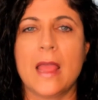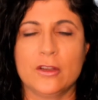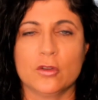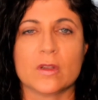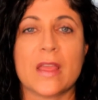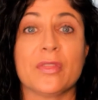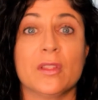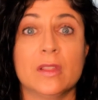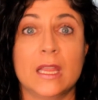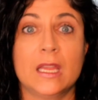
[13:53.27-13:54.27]
and you'll get the
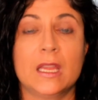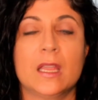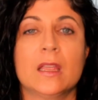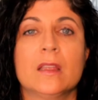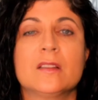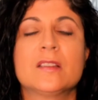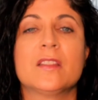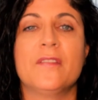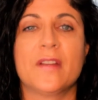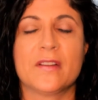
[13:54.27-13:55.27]
link to the
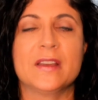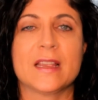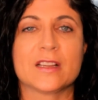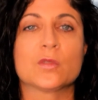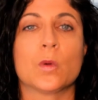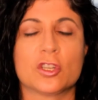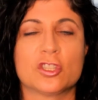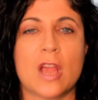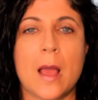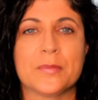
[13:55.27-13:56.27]
very next
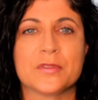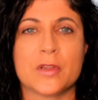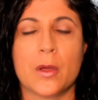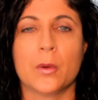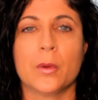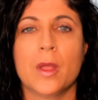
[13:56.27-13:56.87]
workshop. So